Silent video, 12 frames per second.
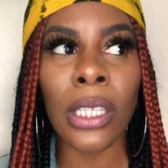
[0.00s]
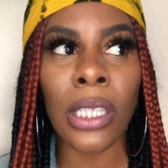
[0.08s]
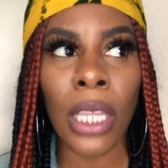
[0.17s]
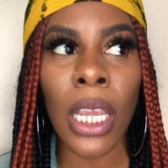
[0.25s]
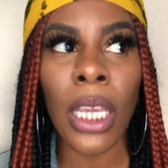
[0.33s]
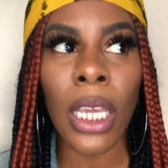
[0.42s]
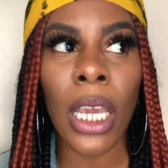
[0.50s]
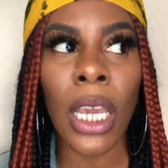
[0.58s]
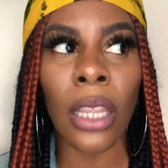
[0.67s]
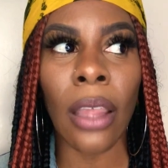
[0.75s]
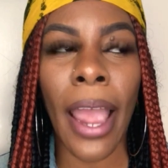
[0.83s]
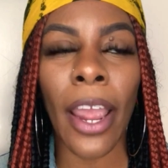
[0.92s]

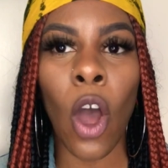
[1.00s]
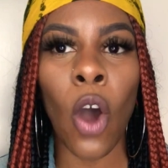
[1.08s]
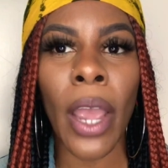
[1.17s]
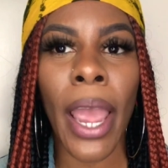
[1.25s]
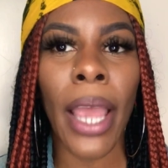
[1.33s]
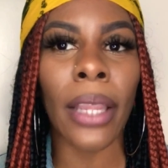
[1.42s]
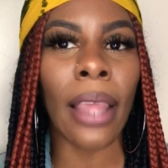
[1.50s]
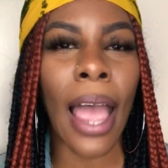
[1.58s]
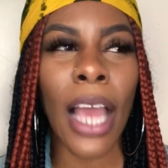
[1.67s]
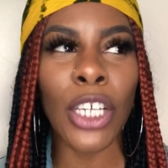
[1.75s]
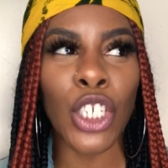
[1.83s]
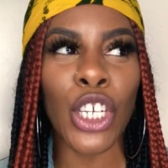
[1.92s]
thinking like, okay,
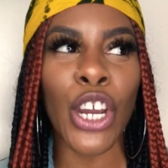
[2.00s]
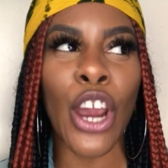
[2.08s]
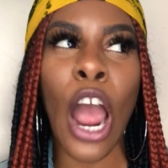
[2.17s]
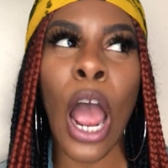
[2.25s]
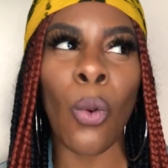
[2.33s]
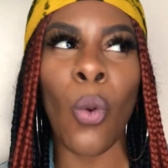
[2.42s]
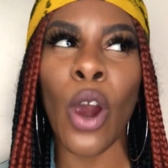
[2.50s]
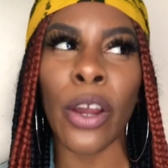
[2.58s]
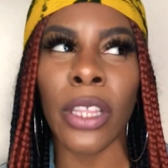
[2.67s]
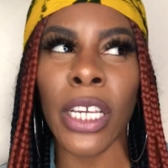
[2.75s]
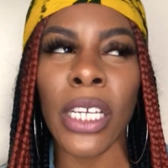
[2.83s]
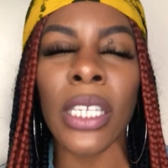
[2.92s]
last year I wore
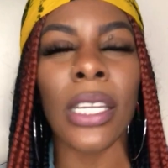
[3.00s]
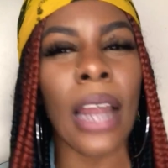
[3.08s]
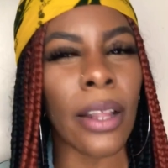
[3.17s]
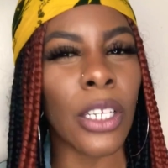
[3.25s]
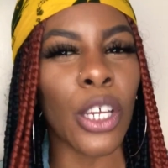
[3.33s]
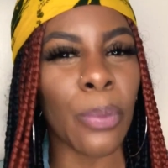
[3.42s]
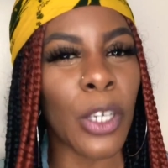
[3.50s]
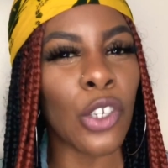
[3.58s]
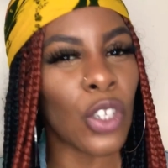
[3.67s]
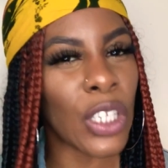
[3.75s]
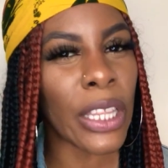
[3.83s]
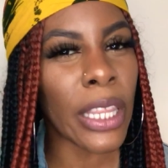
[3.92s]
this and I took
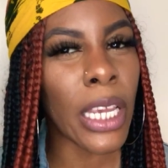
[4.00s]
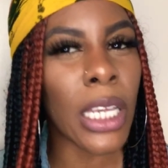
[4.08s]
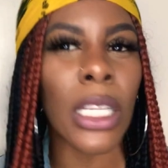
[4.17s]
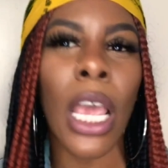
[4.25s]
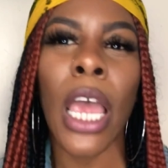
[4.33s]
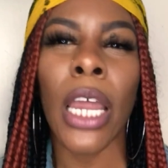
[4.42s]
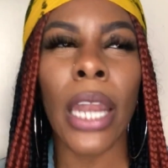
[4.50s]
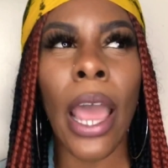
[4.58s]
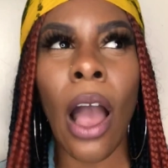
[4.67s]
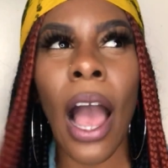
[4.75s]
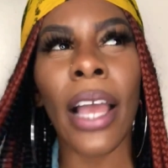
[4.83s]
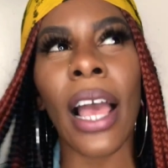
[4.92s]
pictures in this.
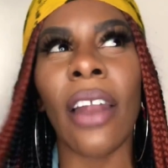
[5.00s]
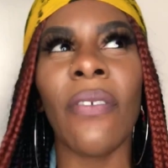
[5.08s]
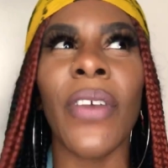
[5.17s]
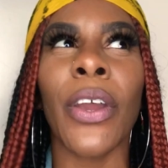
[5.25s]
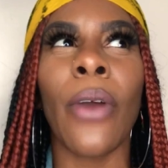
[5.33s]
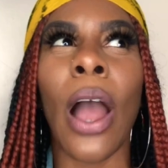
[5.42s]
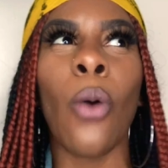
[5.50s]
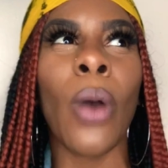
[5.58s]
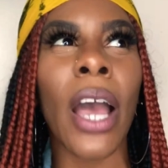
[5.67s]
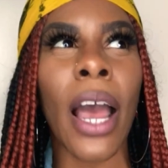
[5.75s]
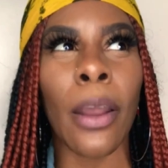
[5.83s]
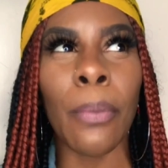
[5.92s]
Now I gotta figure out what
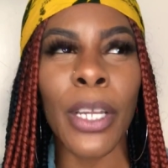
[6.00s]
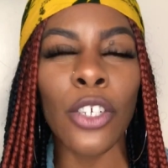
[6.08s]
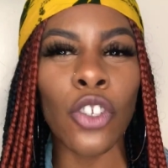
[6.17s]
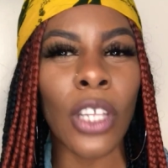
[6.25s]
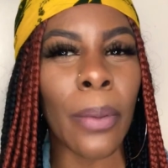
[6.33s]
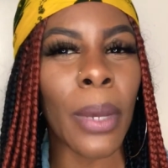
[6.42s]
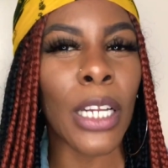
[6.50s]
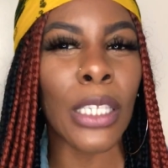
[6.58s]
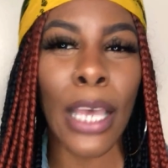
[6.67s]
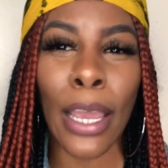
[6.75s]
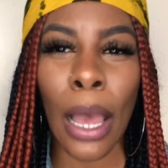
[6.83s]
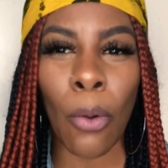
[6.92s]
kind of pictures I'm gonna
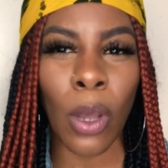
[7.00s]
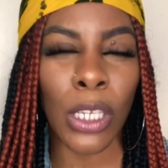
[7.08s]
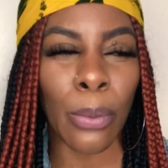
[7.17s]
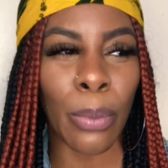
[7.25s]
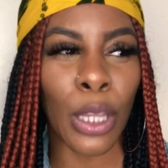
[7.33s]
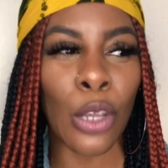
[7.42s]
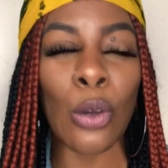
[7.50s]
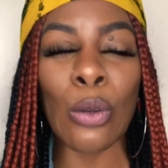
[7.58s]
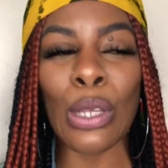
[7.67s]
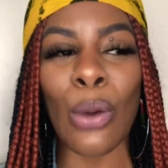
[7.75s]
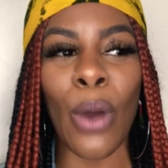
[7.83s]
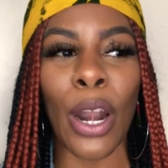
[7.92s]
take. I want some
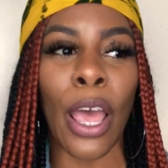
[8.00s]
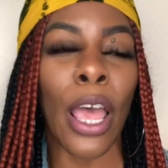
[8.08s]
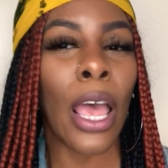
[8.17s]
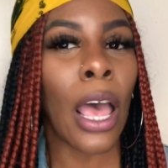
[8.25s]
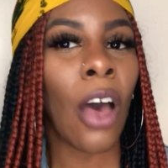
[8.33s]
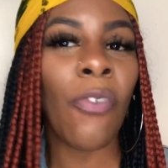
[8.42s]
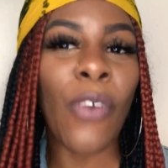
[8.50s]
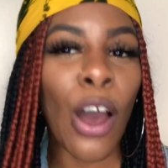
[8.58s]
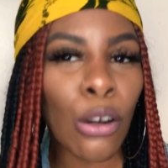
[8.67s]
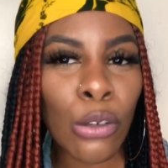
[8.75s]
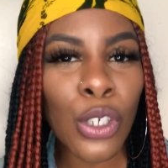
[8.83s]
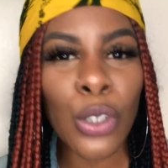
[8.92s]
balloons. I want a, a
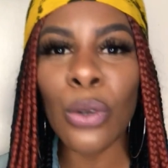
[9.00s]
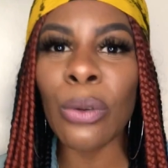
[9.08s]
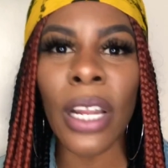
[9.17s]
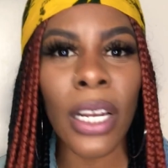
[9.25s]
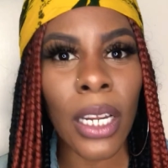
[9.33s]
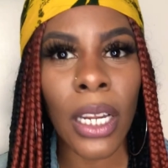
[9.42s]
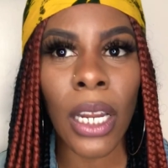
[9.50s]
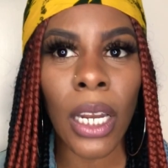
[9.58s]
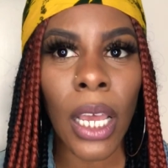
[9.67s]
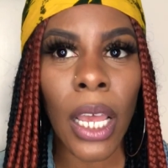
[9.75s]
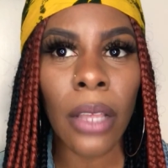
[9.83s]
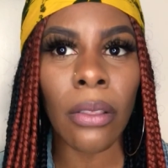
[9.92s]
photo shoot, da, da, da,
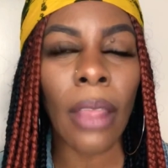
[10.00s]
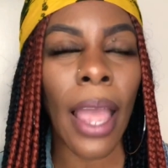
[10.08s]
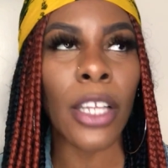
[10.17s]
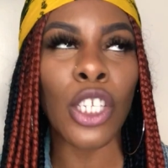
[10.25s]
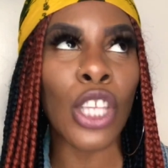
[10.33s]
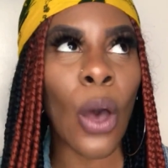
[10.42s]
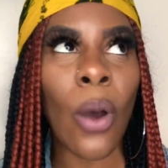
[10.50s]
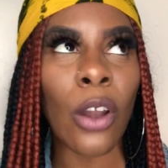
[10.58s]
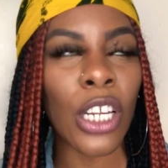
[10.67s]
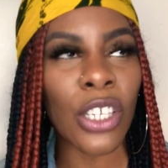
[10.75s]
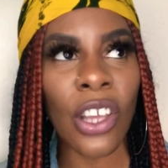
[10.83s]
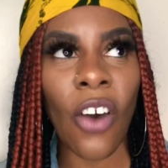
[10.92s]
da, like so
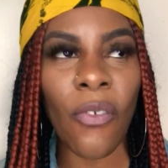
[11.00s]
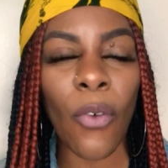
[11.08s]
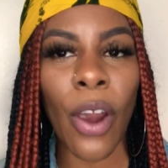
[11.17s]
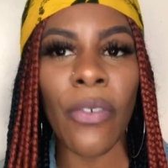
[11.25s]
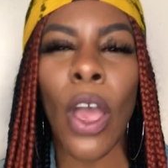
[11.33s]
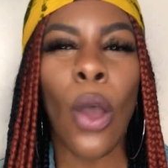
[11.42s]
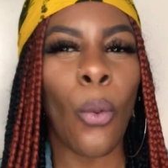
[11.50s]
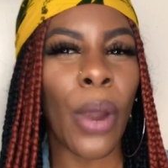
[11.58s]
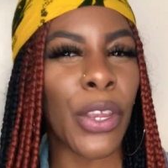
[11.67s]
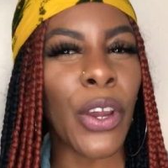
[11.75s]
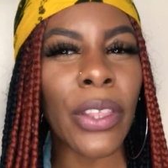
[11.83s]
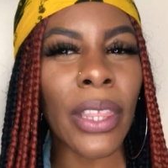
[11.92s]
on and so forth.
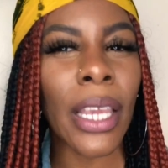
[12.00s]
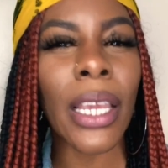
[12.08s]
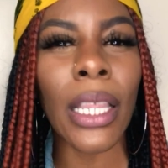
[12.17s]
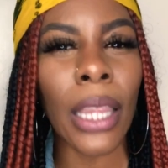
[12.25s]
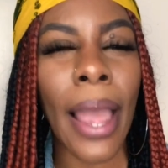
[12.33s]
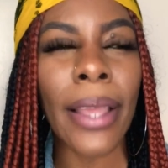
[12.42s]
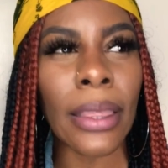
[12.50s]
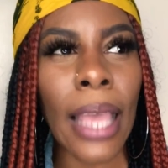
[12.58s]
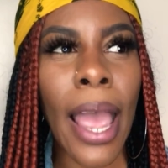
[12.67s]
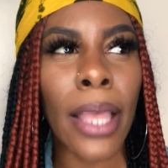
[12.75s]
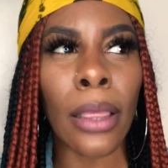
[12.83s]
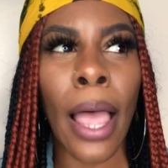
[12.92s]
When you're thinking like
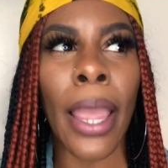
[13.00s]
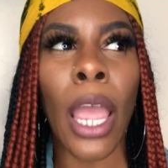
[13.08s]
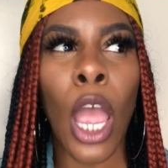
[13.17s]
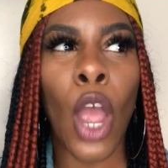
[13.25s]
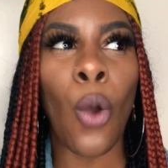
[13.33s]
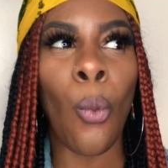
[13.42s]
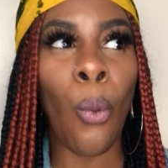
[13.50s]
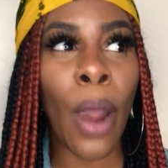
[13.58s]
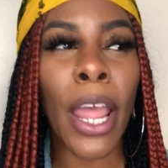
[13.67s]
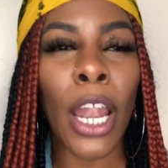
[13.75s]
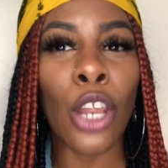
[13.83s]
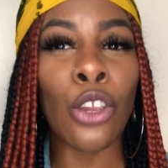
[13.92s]
that, like
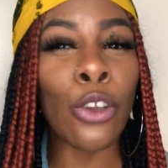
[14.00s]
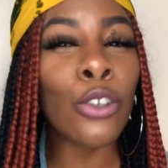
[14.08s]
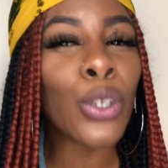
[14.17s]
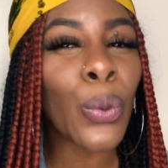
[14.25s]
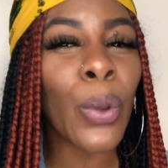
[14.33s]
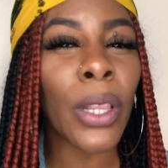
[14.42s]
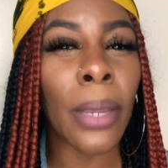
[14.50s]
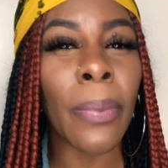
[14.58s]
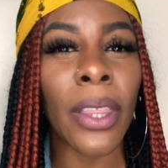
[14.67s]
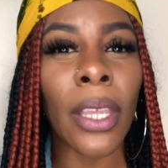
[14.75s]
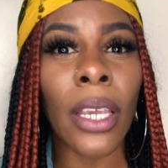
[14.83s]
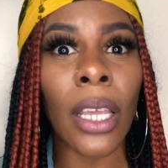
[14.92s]
when you should really be
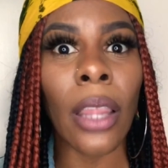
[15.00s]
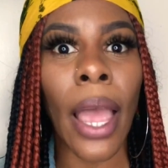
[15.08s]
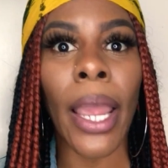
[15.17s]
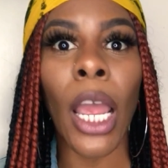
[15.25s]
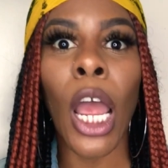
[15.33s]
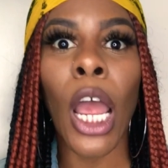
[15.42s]
thinking like,